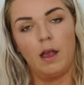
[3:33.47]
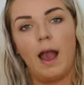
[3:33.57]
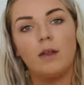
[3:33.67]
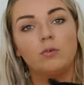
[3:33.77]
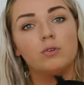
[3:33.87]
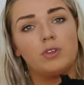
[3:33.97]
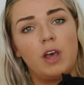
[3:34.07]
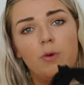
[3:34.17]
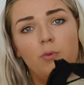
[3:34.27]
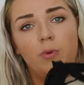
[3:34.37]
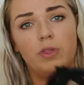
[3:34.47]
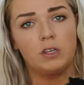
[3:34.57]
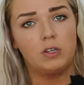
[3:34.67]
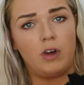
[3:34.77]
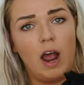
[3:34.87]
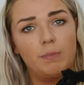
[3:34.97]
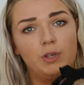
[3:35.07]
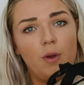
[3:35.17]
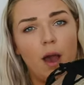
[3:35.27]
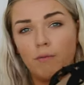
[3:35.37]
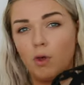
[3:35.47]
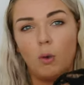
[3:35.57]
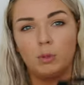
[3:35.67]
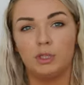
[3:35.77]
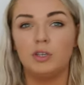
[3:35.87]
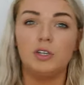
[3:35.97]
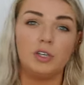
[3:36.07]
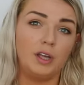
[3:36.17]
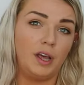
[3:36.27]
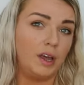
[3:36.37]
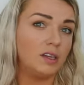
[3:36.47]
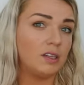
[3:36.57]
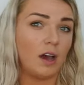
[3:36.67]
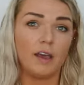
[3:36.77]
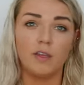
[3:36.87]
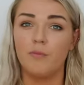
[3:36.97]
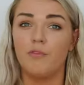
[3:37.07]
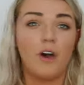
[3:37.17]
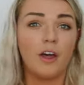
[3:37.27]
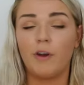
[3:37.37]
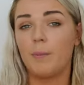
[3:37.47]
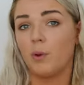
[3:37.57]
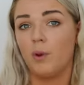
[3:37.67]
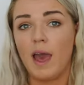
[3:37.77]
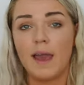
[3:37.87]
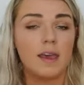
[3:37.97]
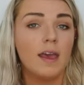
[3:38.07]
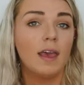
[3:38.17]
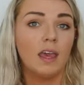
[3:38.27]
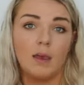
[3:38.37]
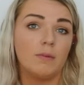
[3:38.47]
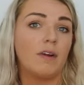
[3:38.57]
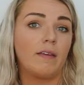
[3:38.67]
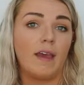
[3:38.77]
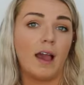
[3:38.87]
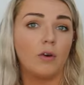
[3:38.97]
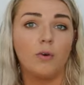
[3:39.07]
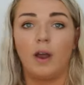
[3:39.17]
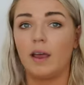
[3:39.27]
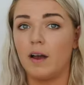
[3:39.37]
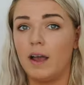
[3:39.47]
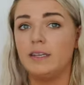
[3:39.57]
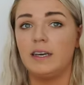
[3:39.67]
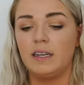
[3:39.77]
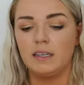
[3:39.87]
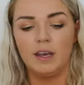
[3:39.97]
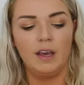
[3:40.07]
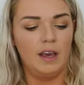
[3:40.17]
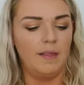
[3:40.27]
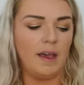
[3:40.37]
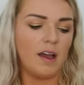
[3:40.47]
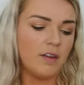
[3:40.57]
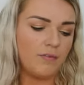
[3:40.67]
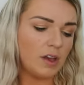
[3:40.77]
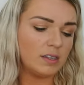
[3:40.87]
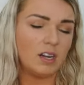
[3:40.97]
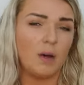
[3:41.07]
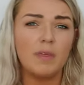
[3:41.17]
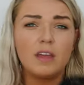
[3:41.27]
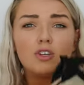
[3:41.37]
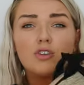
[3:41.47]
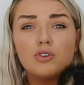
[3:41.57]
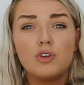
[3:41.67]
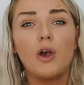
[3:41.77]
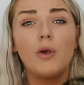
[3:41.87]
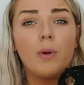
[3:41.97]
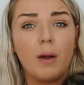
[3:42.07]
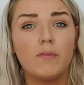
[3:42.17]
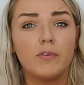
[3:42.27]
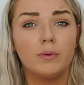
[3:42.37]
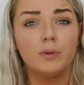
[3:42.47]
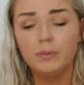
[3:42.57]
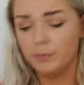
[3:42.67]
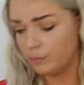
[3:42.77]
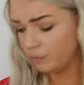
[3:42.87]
And also with the straps, you have the option to tie them further up your leg, keep them around the ankle like I did. They're kind of versatile, but they're just so comfortable.